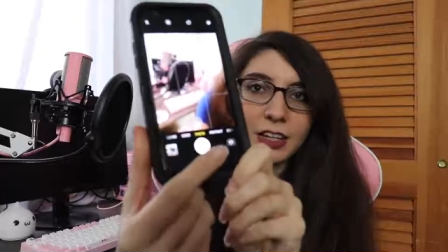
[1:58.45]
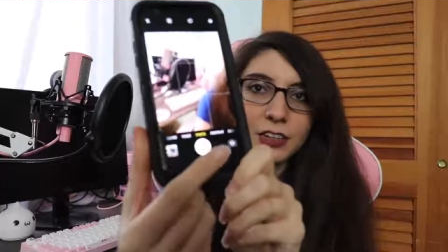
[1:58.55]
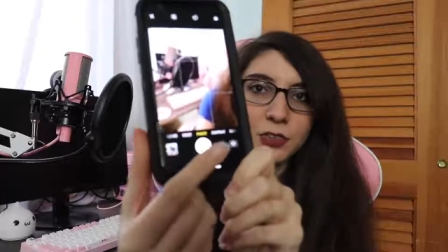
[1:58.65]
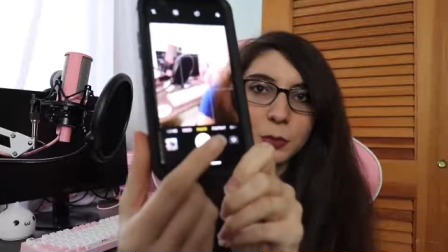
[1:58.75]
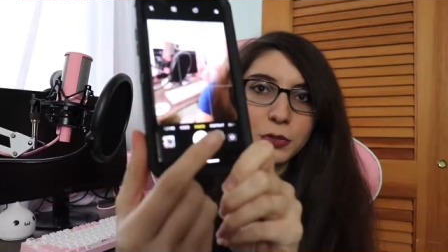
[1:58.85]
How
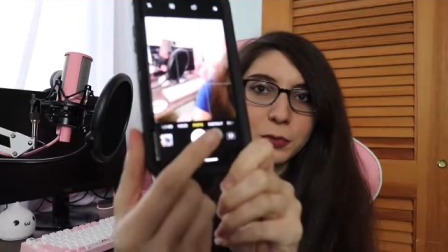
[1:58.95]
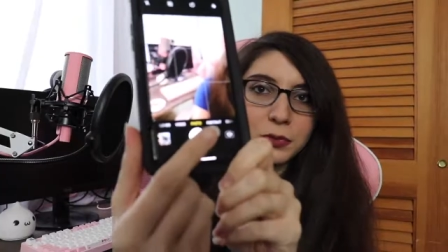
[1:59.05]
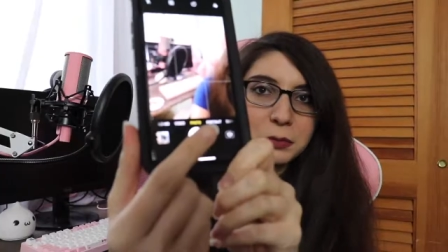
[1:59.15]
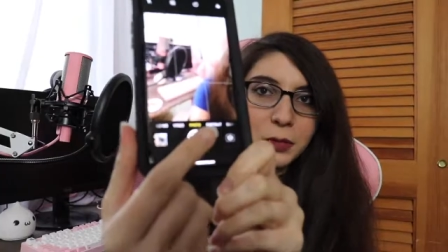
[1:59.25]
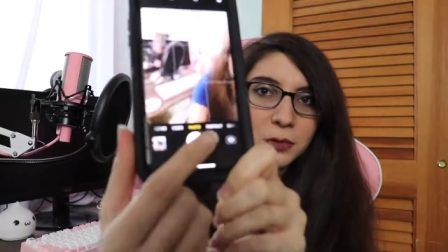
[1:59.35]
do you switch
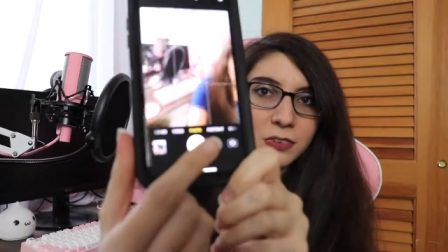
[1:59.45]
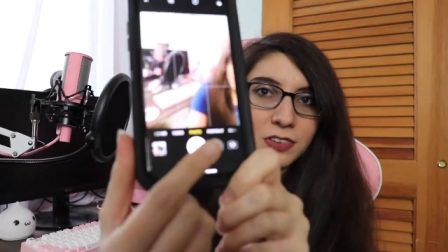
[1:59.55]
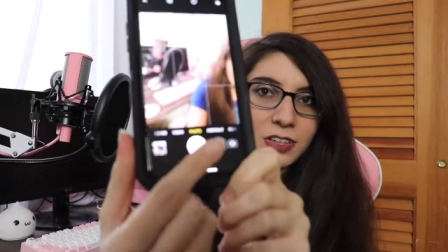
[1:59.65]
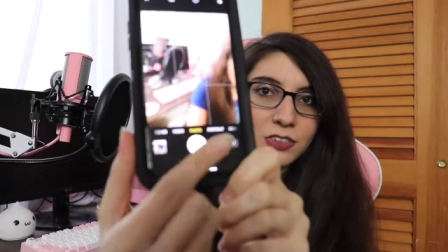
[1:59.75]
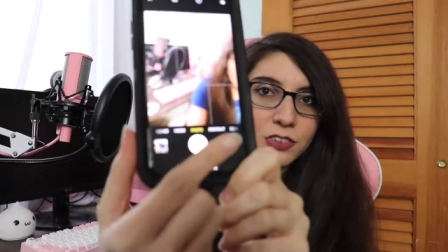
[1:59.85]
between modes?
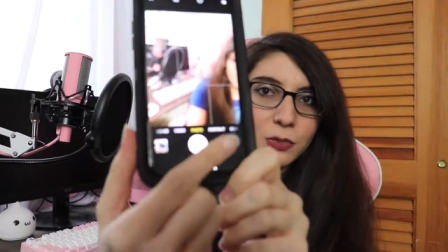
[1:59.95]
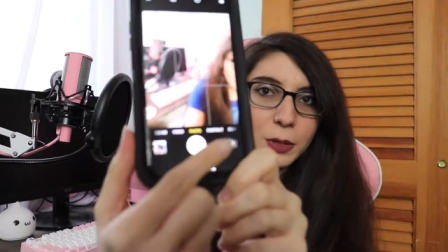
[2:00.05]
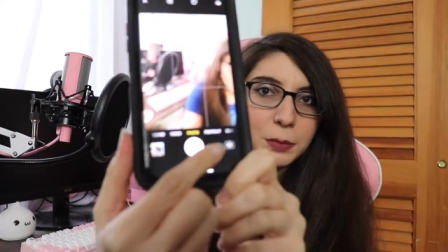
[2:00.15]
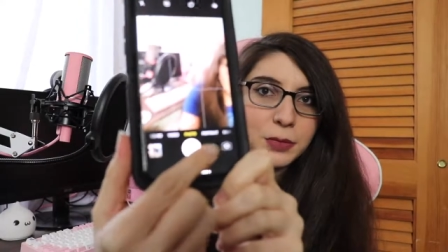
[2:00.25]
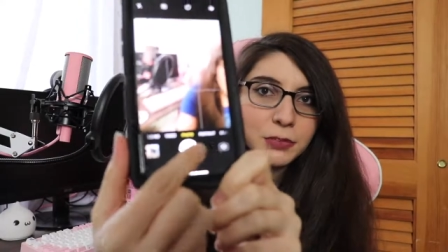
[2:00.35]
Just
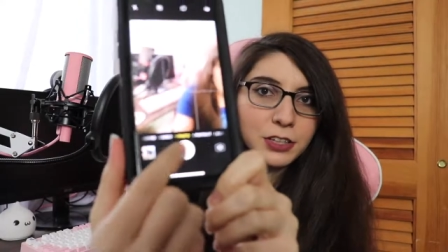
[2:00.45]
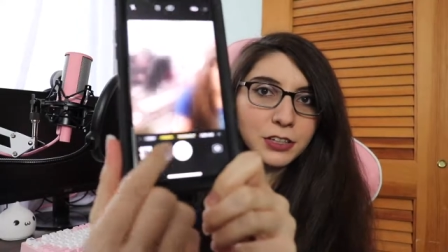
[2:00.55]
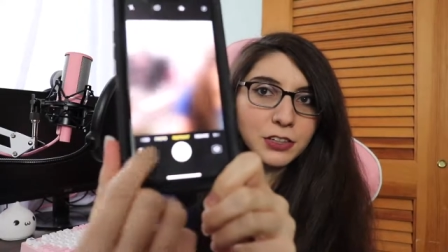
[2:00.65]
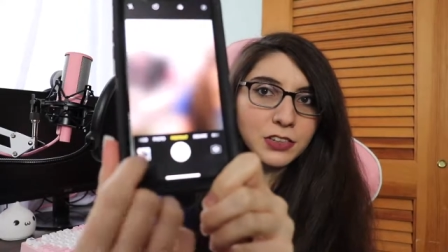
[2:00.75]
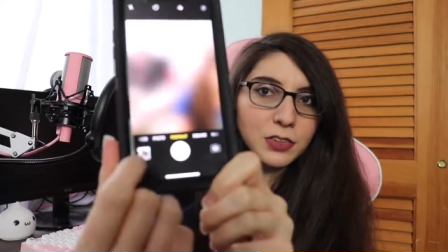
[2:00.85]
swipe your
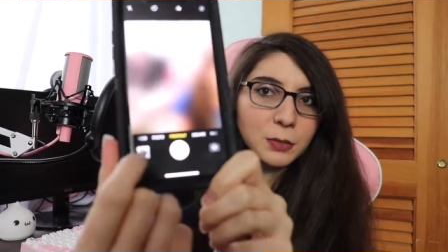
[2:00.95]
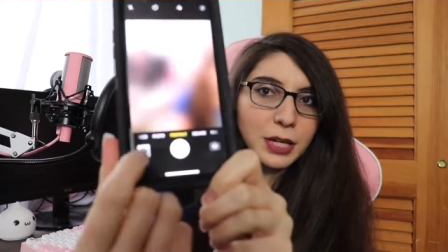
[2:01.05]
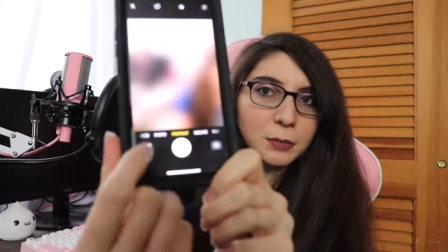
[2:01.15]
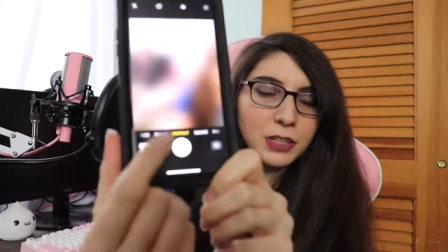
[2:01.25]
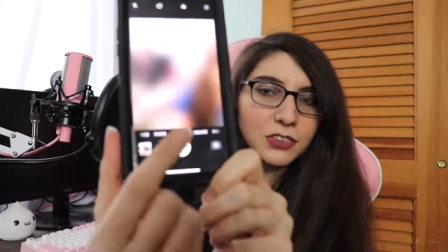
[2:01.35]
finger across the
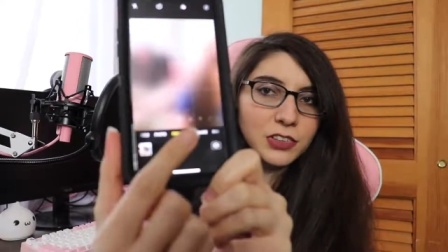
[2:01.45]
bottom of the